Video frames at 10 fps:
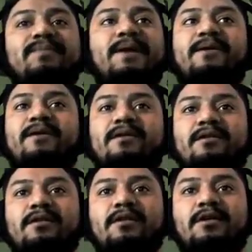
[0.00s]
player.
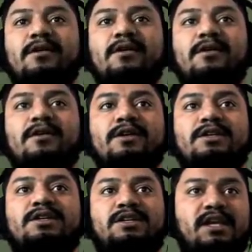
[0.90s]

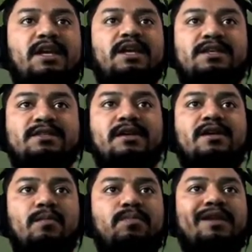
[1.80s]
She is a
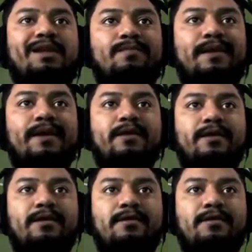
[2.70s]
complete player.